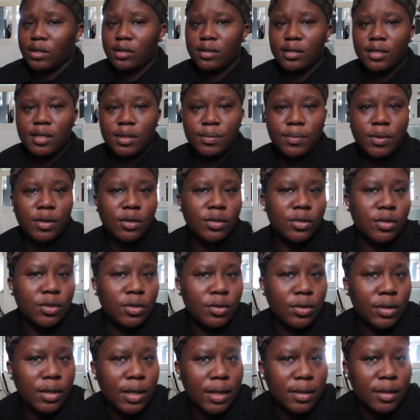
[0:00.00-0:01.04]
gonna smell
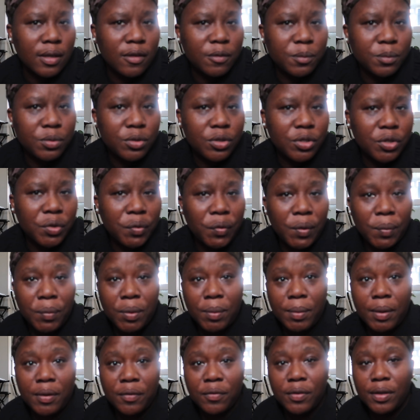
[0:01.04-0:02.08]
so nice. I've put cream
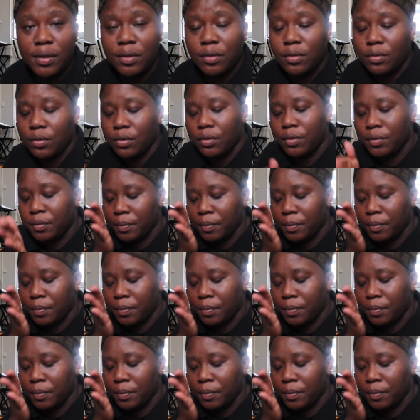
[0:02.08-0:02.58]
on my face, so.